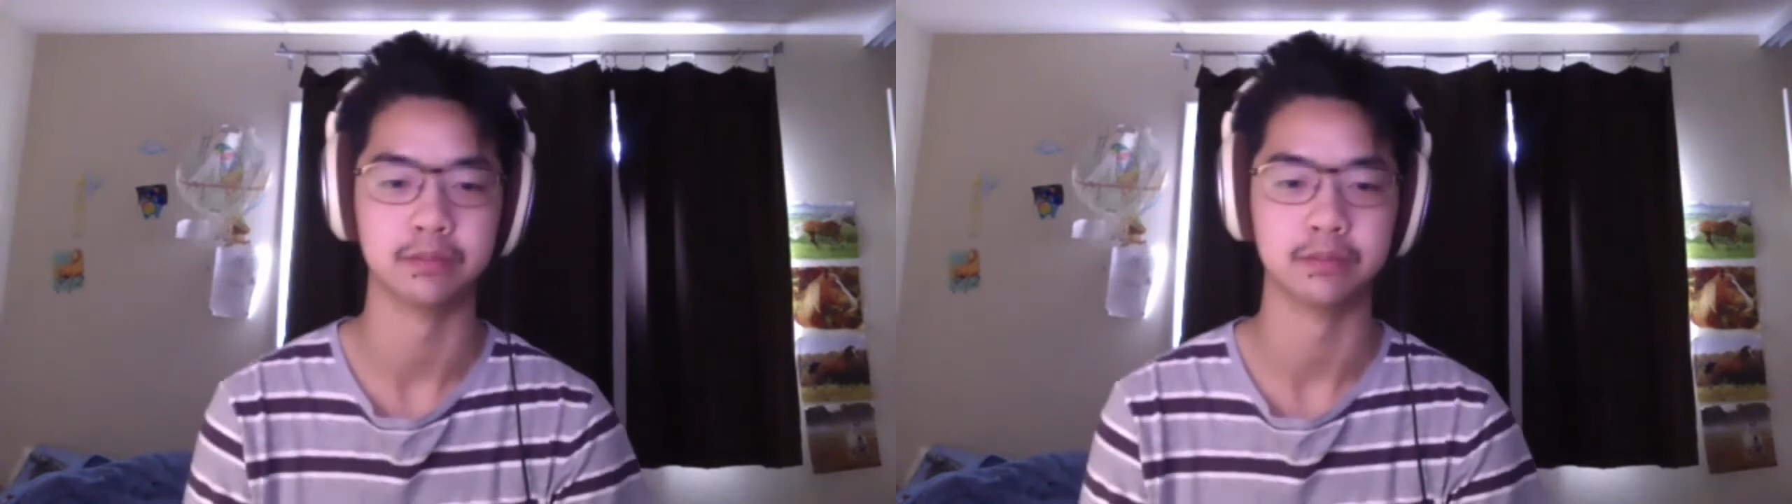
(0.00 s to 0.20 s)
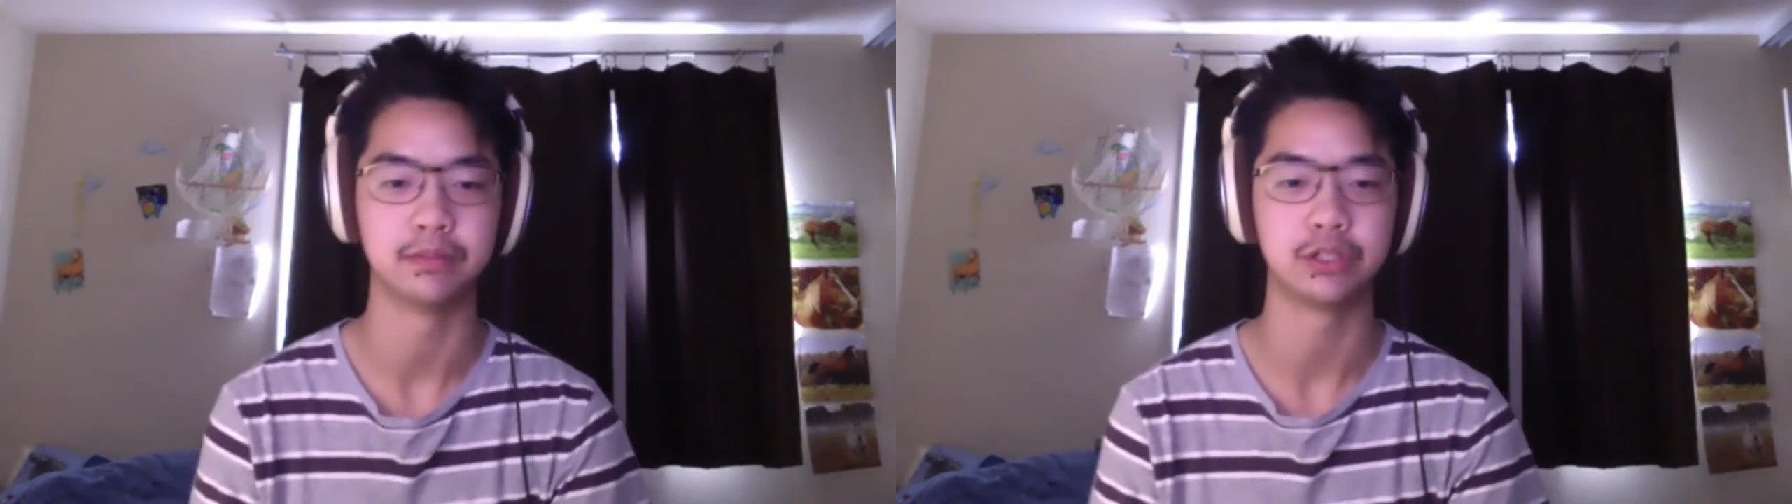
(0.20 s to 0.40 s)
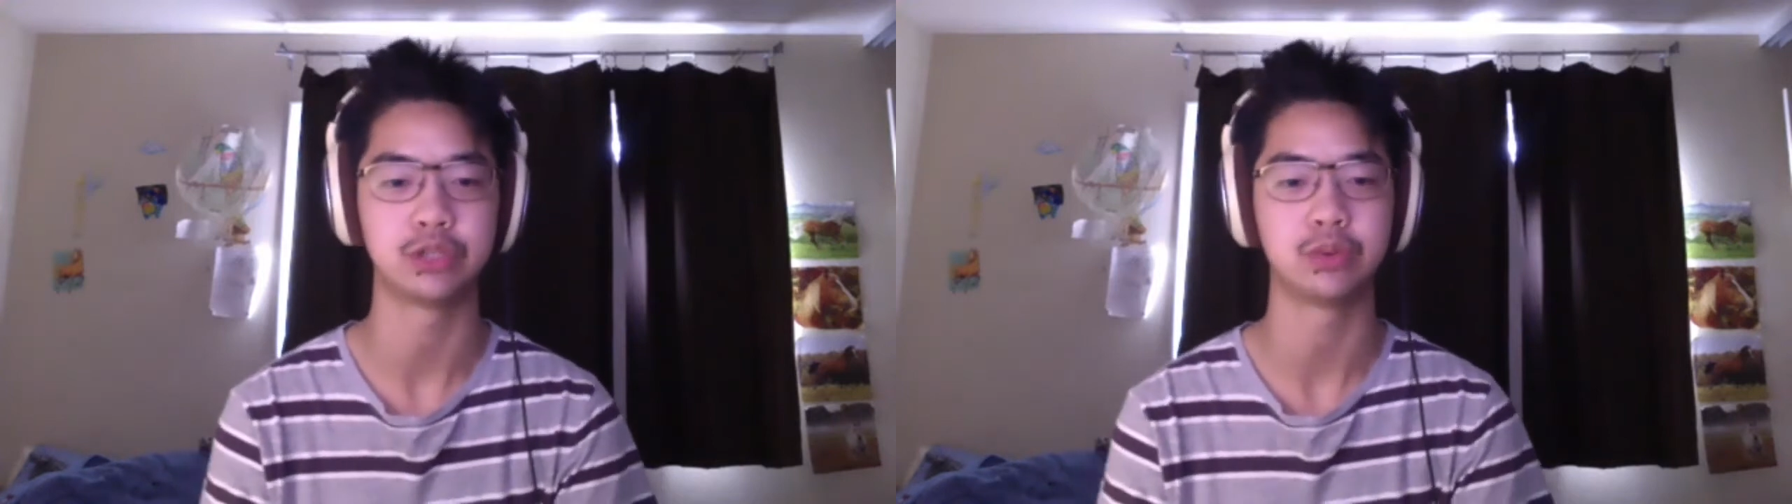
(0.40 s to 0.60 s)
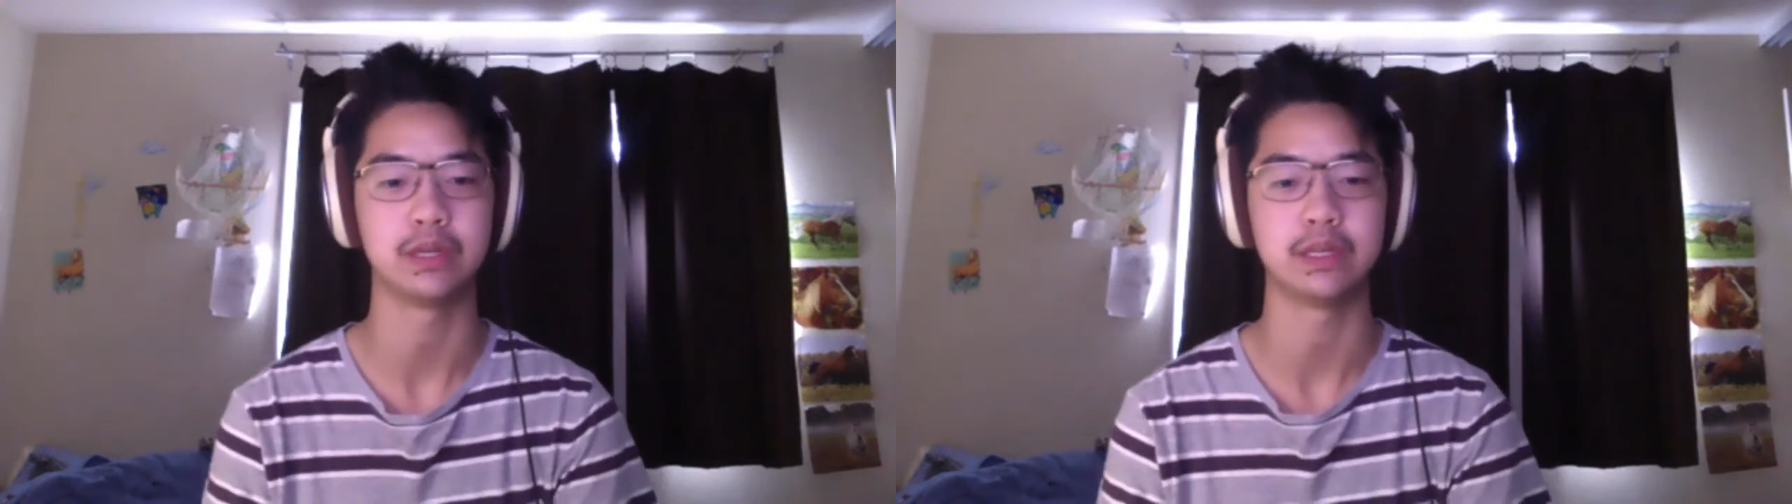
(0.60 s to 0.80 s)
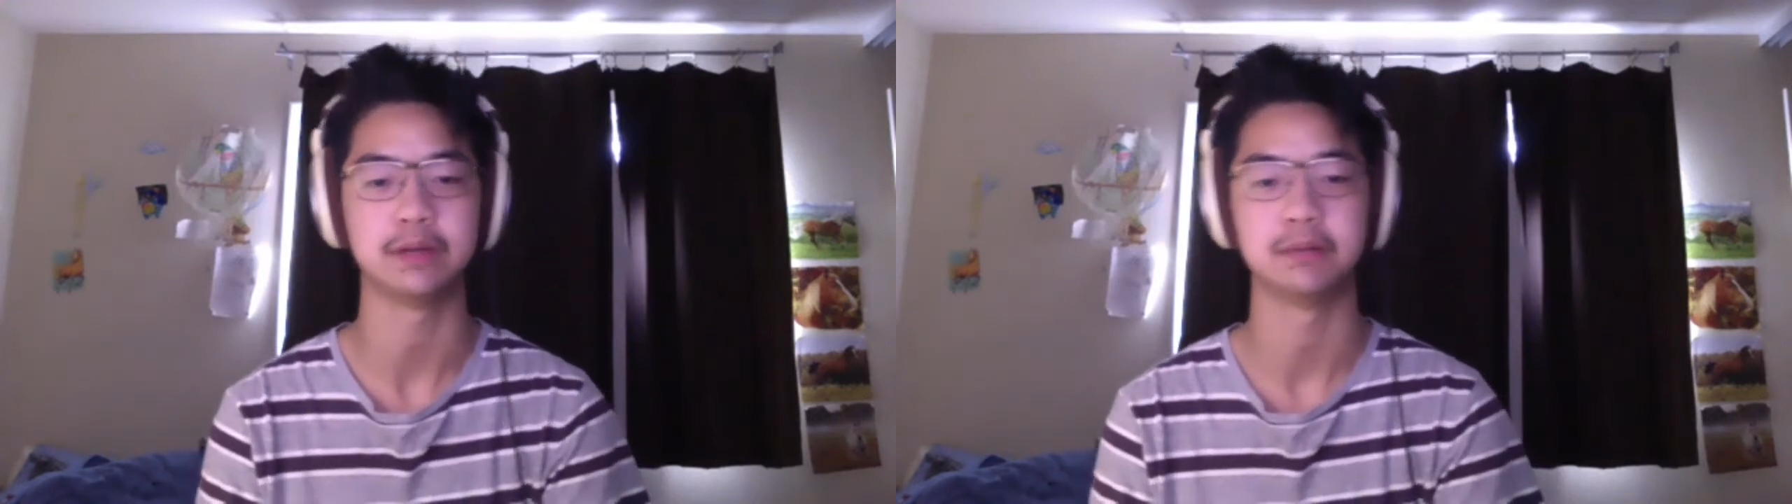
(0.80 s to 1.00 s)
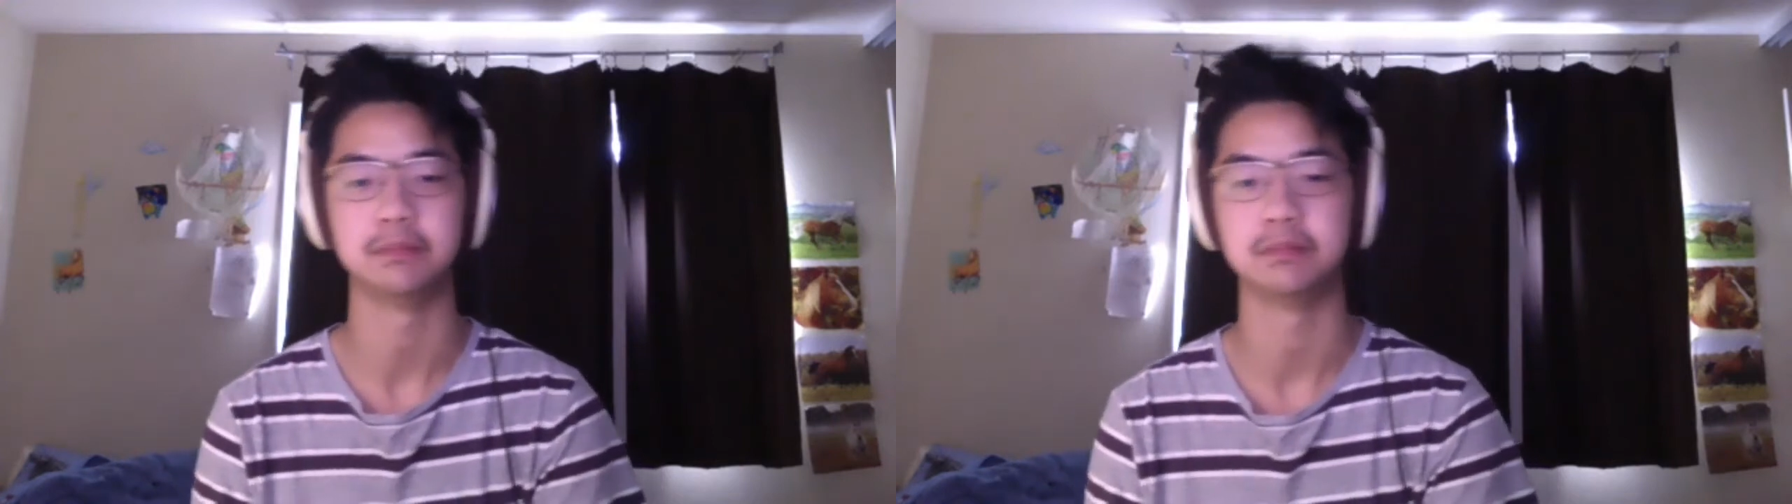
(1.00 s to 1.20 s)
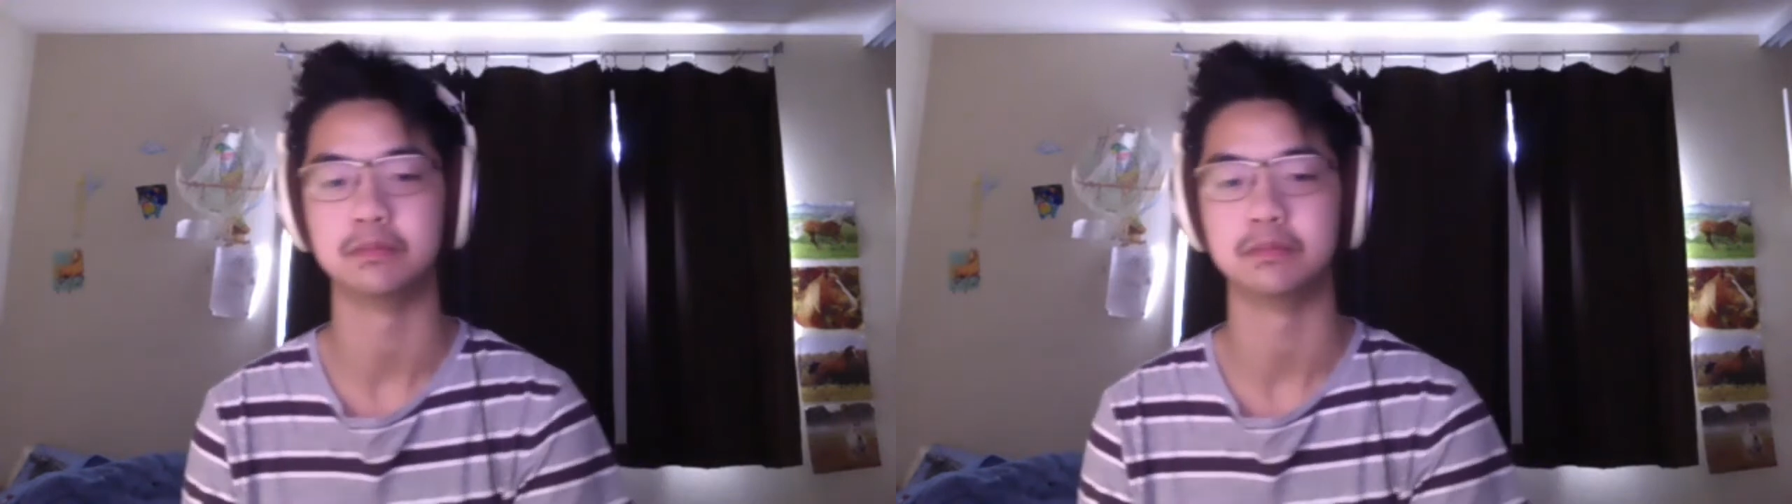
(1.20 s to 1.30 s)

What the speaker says: between